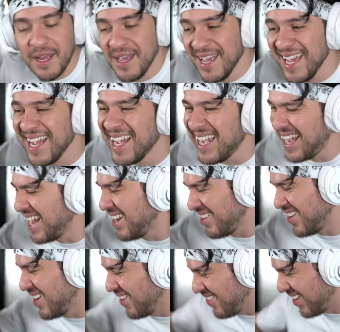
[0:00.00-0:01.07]
I
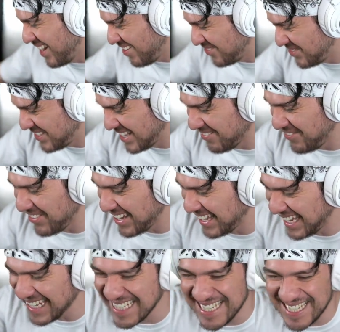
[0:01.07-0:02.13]
don't know what I'm
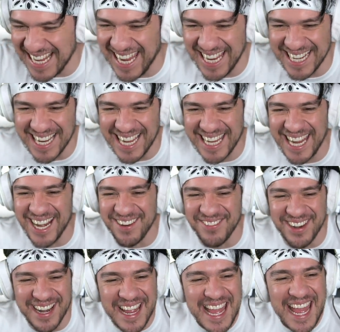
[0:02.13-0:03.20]
fucking saying. I can't
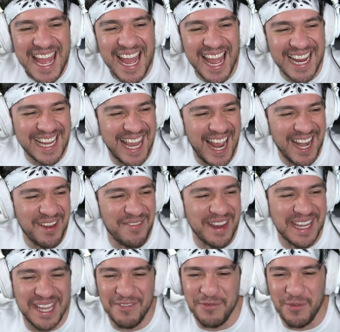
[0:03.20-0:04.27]
even, I can't
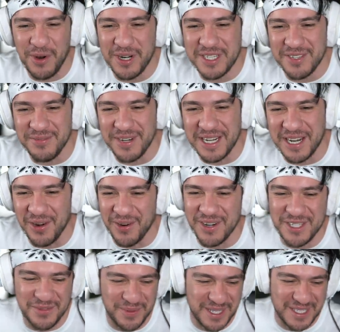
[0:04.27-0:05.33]
even give words of
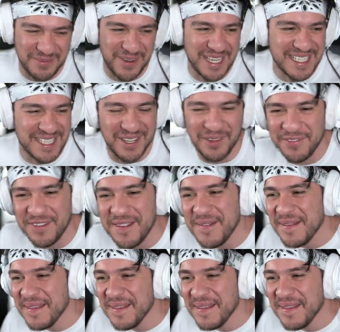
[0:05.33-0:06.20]
encouragement to myself.